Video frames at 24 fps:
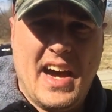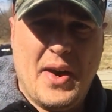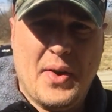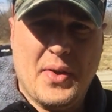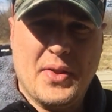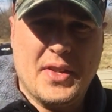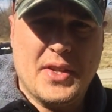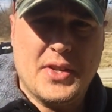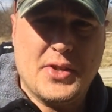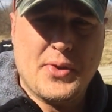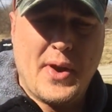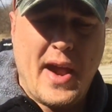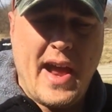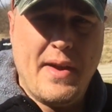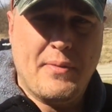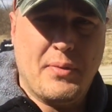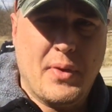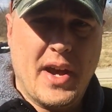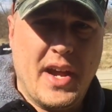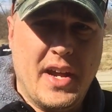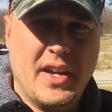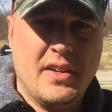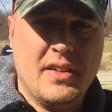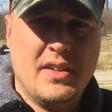out in the
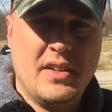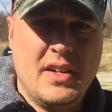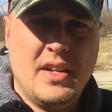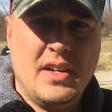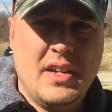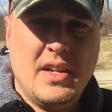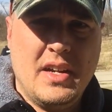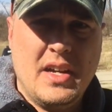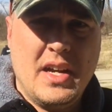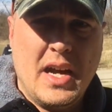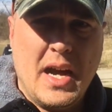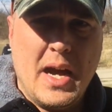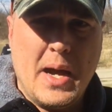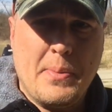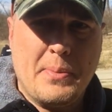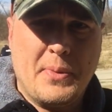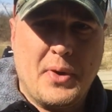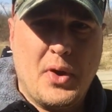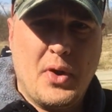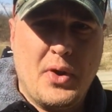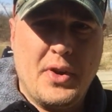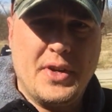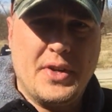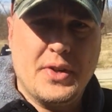driveway. I'm
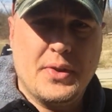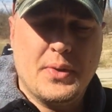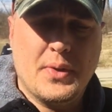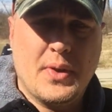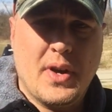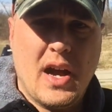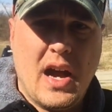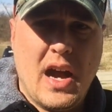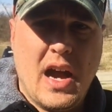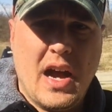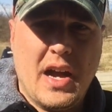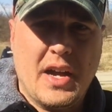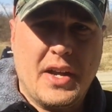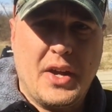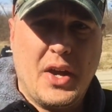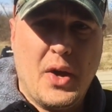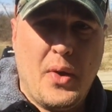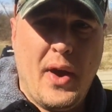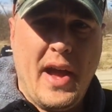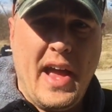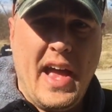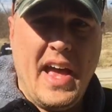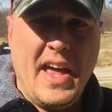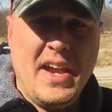going to
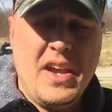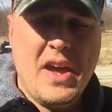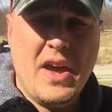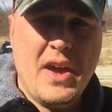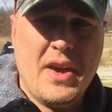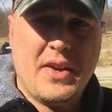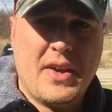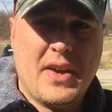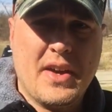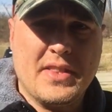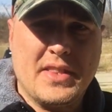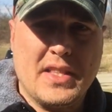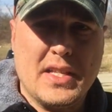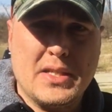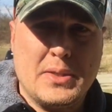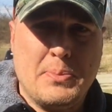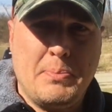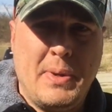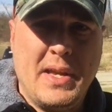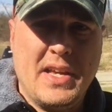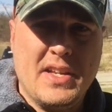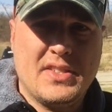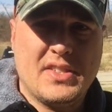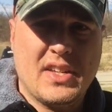go ahead, cut this
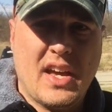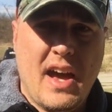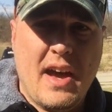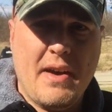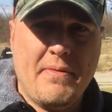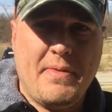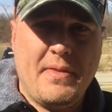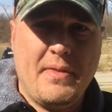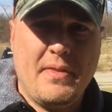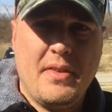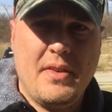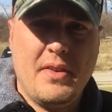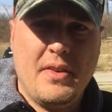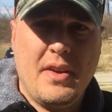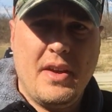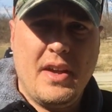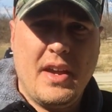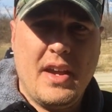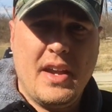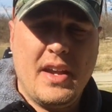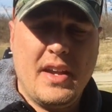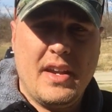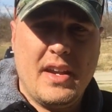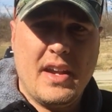piece off,
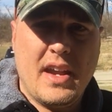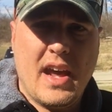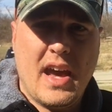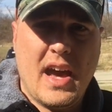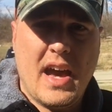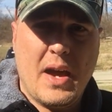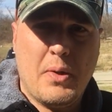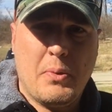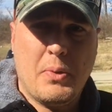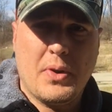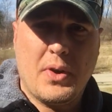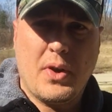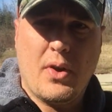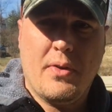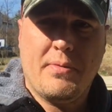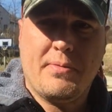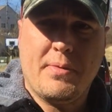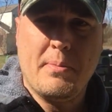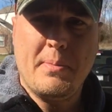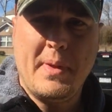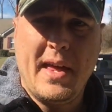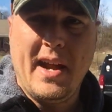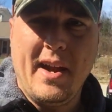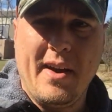and we'll go
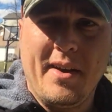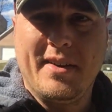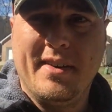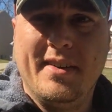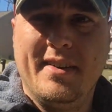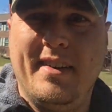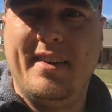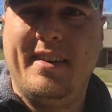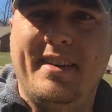from there.